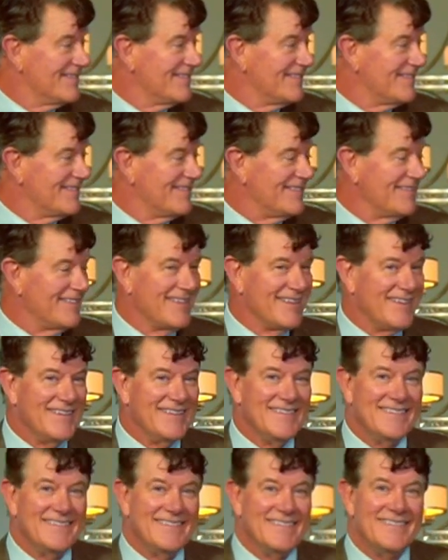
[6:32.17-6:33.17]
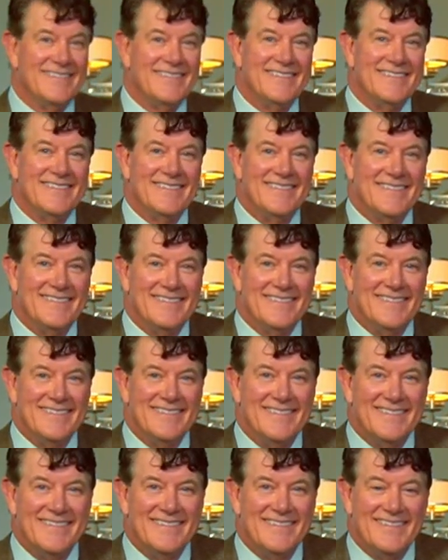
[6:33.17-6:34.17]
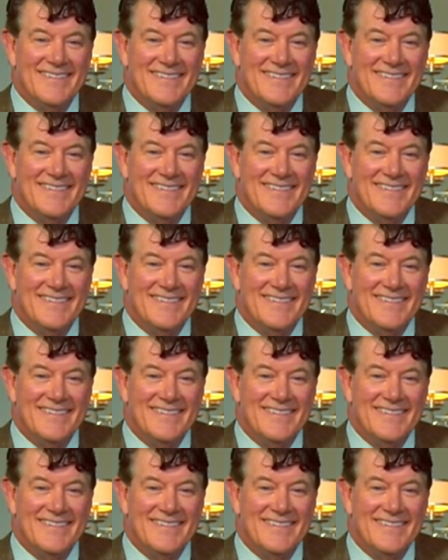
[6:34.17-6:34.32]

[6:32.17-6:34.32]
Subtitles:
[no speech]